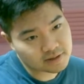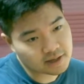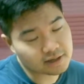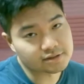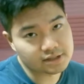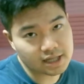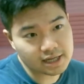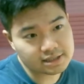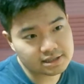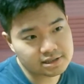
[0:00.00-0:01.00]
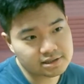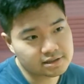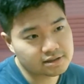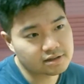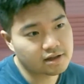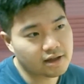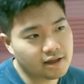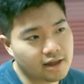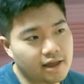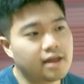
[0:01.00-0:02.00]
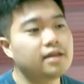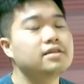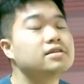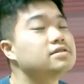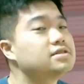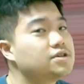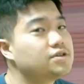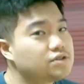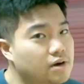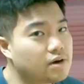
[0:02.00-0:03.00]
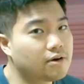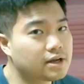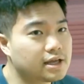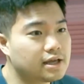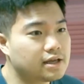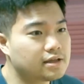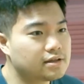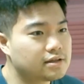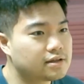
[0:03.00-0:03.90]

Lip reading: and good night and see you tomorrow again.